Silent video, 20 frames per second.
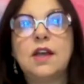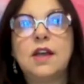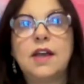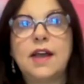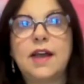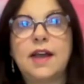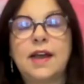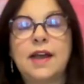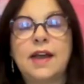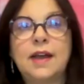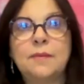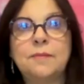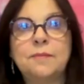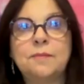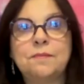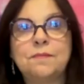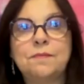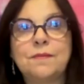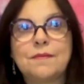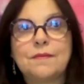
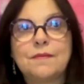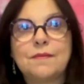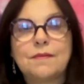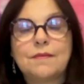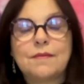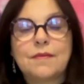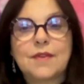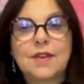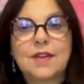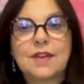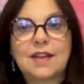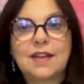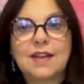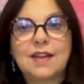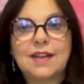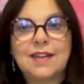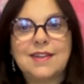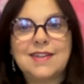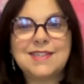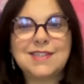And
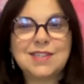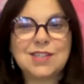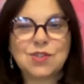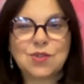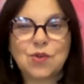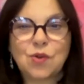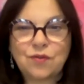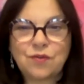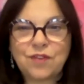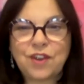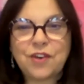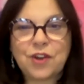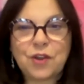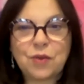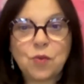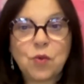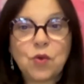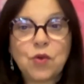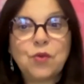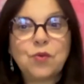this is all very
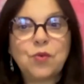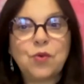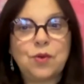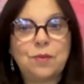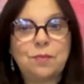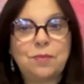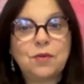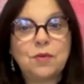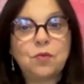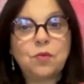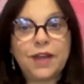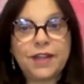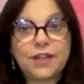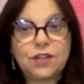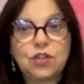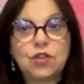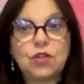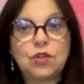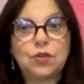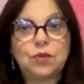woo-woo, but
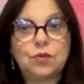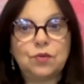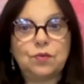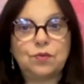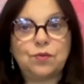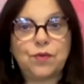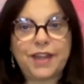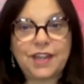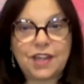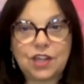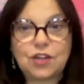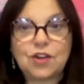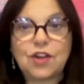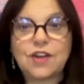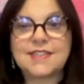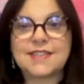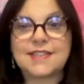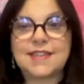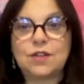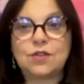when you
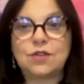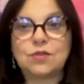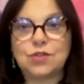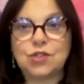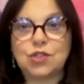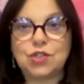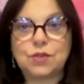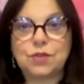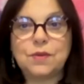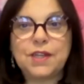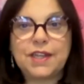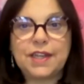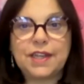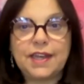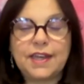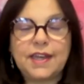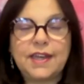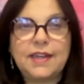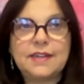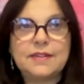recognize that you're doing
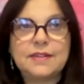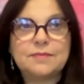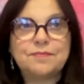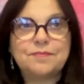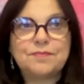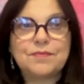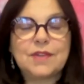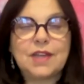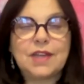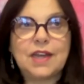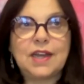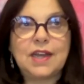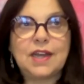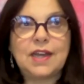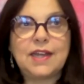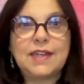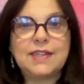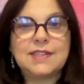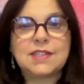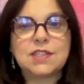it,
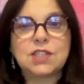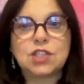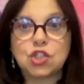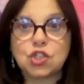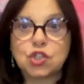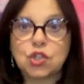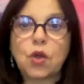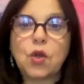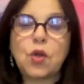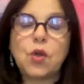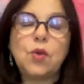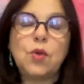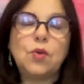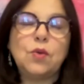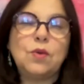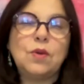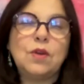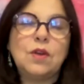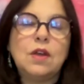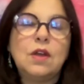it's
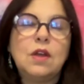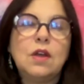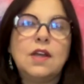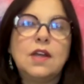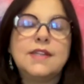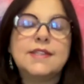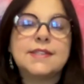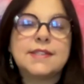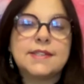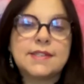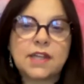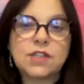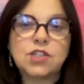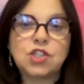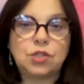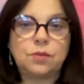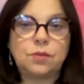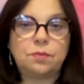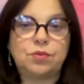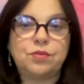
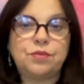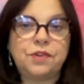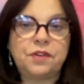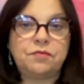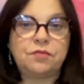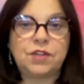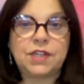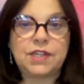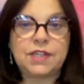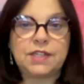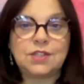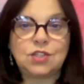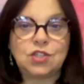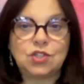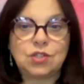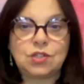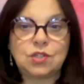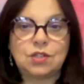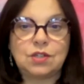such a privilege.